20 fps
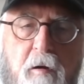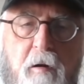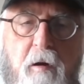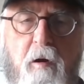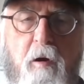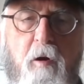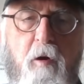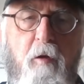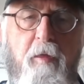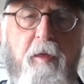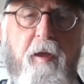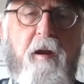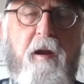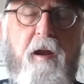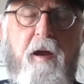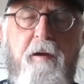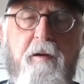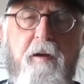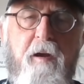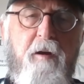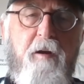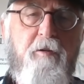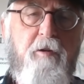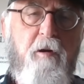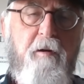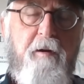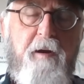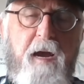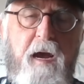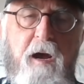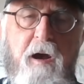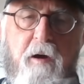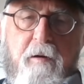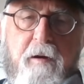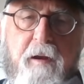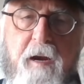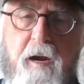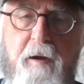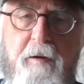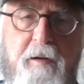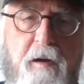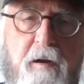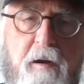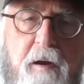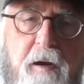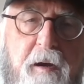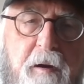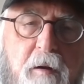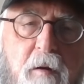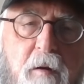her clothing like this, her gown. And I said, honey,